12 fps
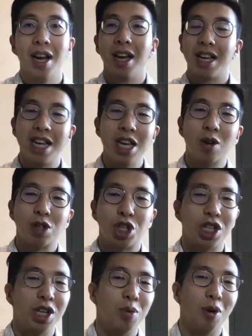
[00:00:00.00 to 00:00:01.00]
he or
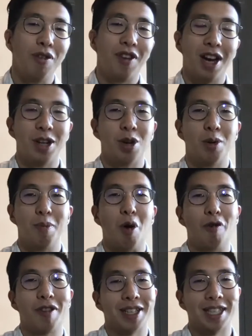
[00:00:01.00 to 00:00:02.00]
she will fit under
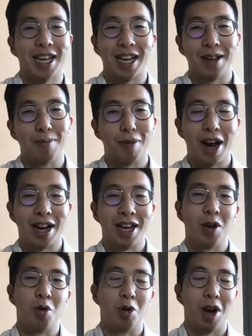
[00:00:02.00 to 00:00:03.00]
both the second
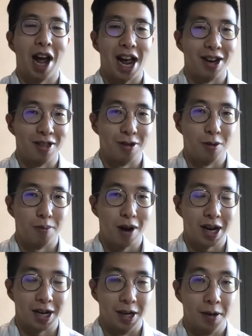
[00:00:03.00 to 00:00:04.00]
bracket and the third
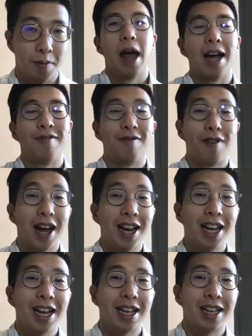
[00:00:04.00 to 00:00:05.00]
bracket. And
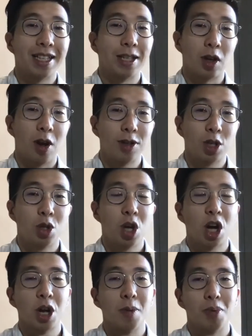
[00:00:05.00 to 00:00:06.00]
finally, this is also
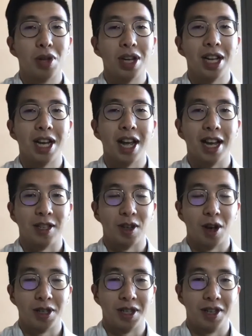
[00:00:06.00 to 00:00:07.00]
not completely
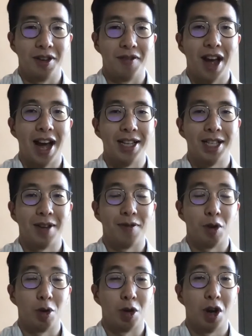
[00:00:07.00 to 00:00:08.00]
exhaustive, as if
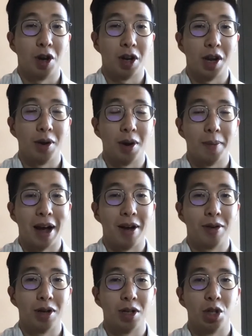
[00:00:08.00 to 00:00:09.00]
you're talking
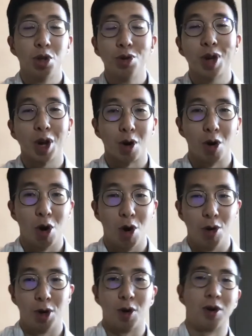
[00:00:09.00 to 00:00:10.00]
about a
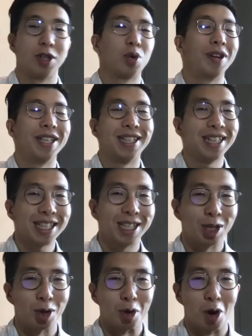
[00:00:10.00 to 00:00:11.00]
2-year-old or a
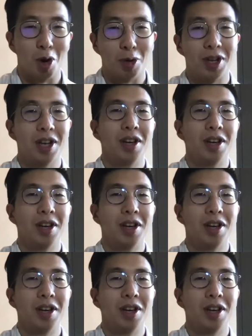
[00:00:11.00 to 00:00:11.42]
26-year-old,